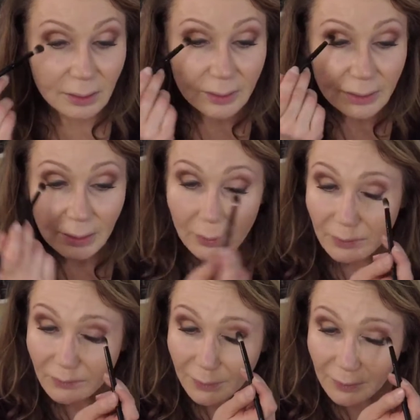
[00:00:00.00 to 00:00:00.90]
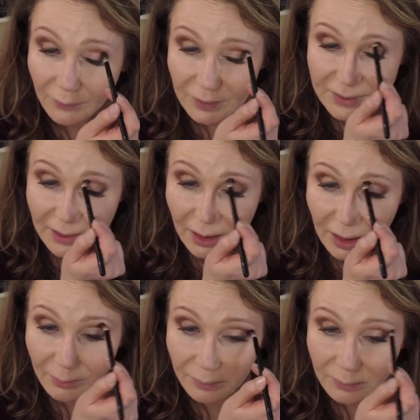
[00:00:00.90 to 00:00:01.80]
the very first
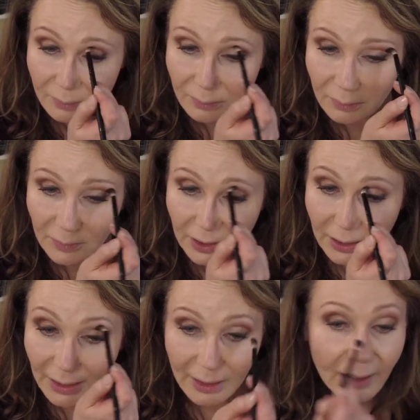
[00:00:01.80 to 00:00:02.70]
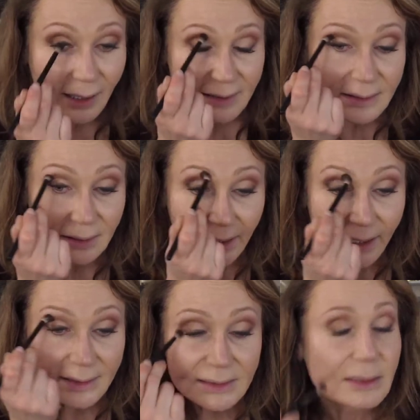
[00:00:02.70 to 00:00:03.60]
time, and it has to
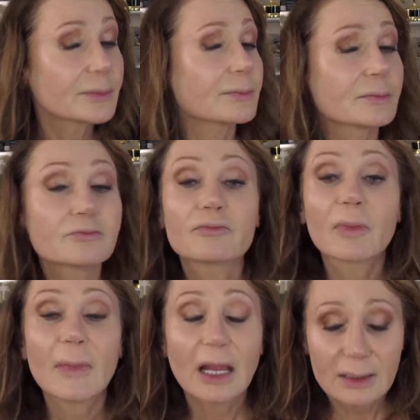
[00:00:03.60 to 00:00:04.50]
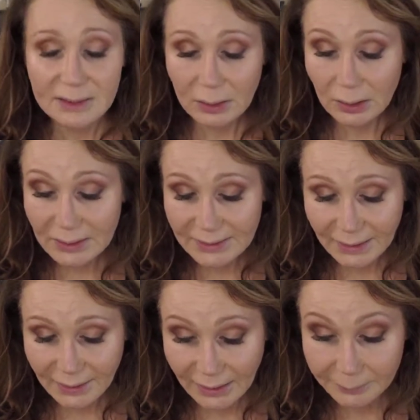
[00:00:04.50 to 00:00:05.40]
last. So it looks
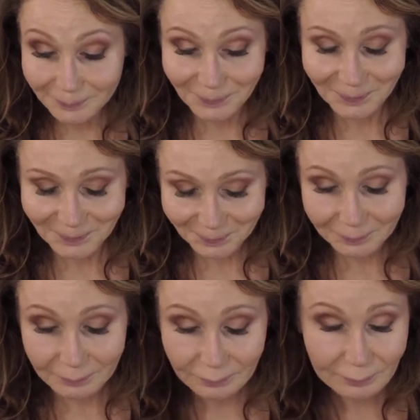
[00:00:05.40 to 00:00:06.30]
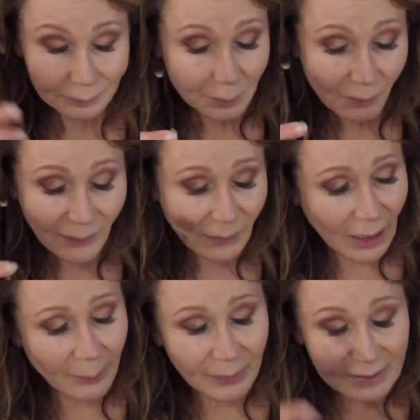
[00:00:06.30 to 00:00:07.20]
like that.
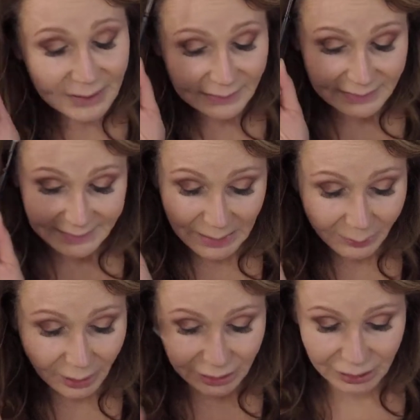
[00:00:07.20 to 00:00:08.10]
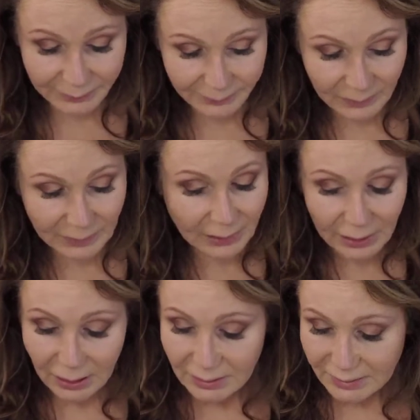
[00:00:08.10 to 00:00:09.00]
I'm going to take the same brush.
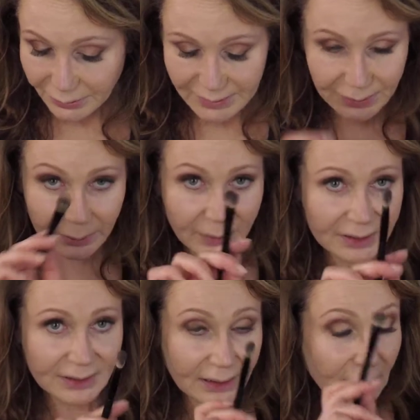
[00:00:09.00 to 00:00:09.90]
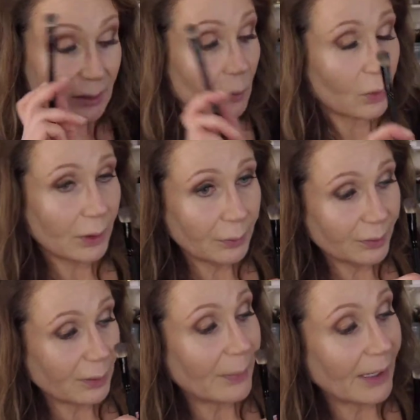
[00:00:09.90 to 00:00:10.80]
Sorry. I'm going to take the
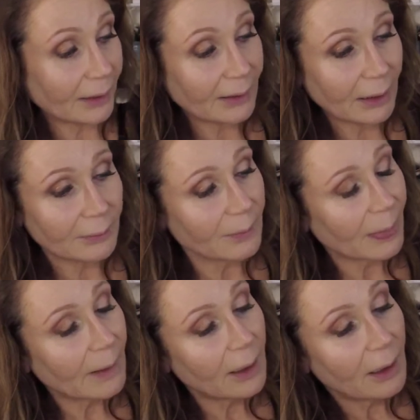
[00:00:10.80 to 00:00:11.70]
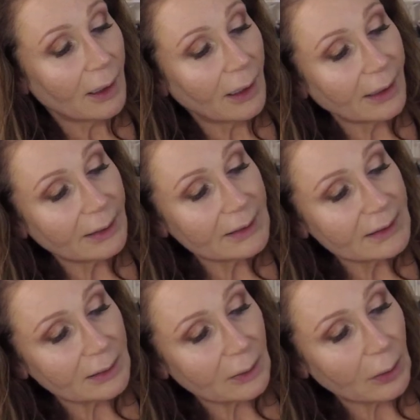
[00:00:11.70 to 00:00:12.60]
103 back again, and I can
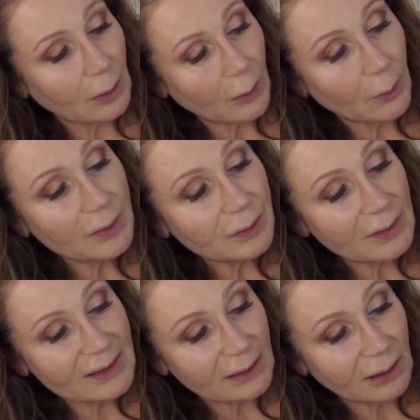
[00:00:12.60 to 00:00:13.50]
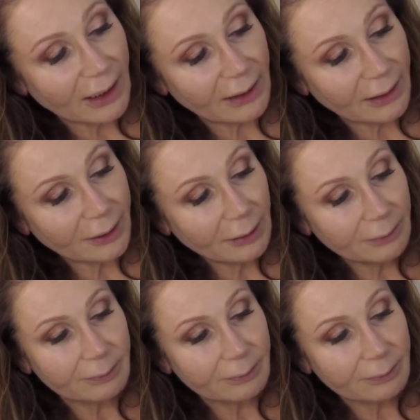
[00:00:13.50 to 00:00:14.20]
go into this little highlighter,